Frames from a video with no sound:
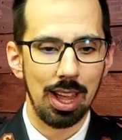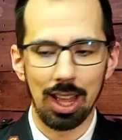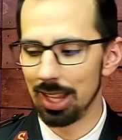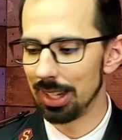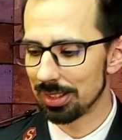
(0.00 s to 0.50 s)

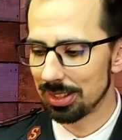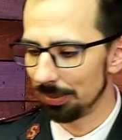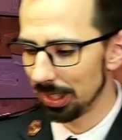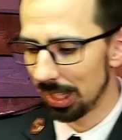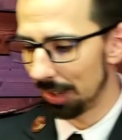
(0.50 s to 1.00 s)
And it's
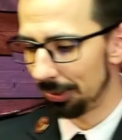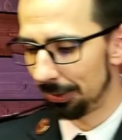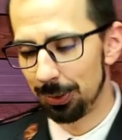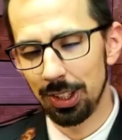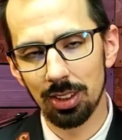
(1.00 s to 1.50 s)
something that I
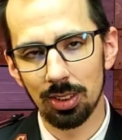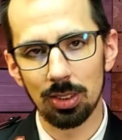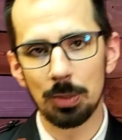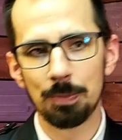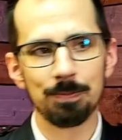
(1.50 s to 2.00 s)

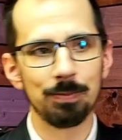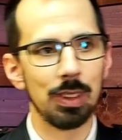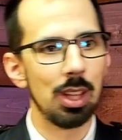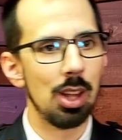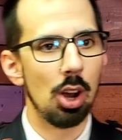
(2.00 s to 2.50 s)
feel
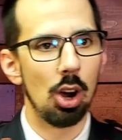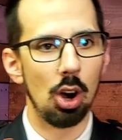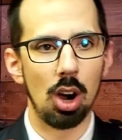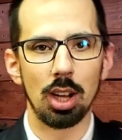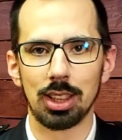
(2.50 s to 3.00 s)

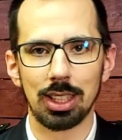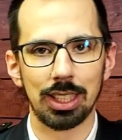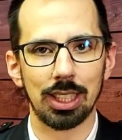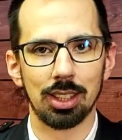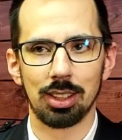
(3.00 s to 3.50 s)

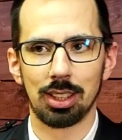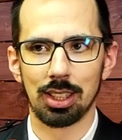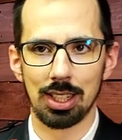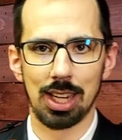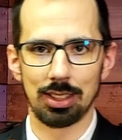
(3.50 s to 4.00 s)
oddly
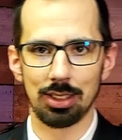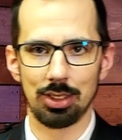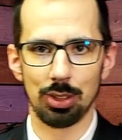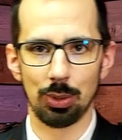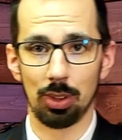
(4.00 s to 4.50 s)
connected
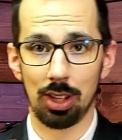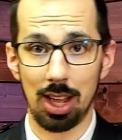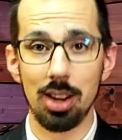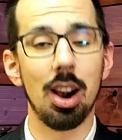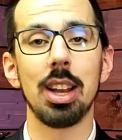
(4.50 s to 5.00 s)
to,
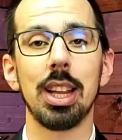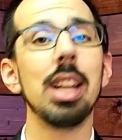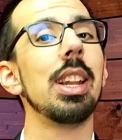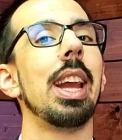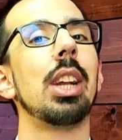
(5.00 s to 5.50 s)
and not
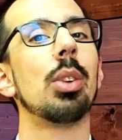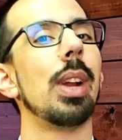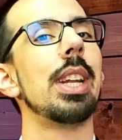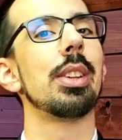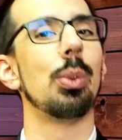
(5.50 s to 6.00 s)
in a
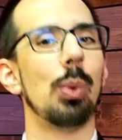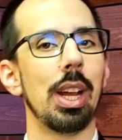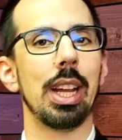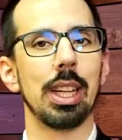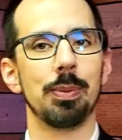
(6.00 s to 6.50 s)
great
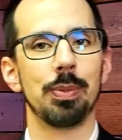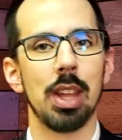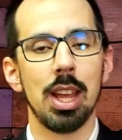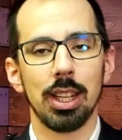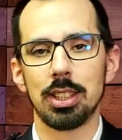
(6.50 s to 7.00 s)
way.
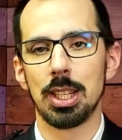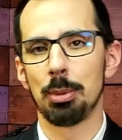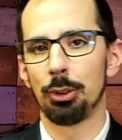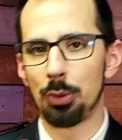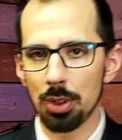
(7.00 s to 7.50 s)
You see,
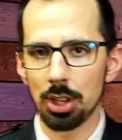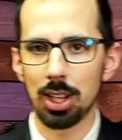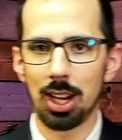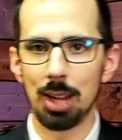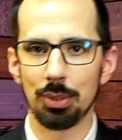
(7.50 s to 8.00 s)
before the
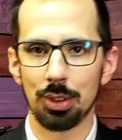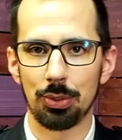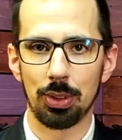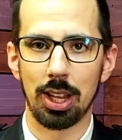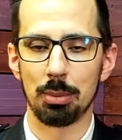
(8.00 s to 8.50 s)
time of the
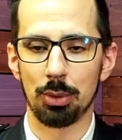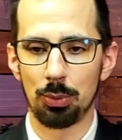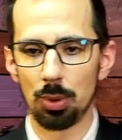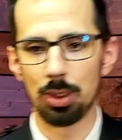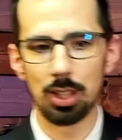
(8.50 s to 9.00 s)
flood and
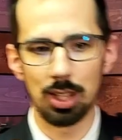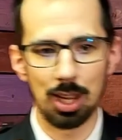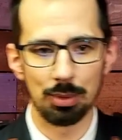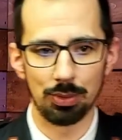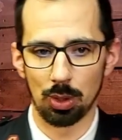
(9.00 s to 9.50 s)
before the
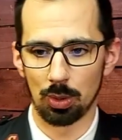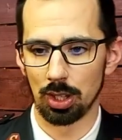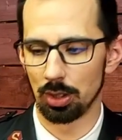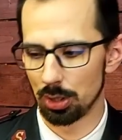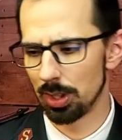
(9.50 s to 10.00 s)
time of
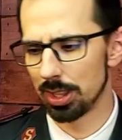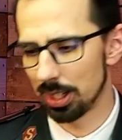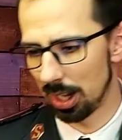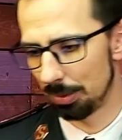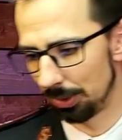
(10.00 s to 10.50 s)
Noah, or during the time of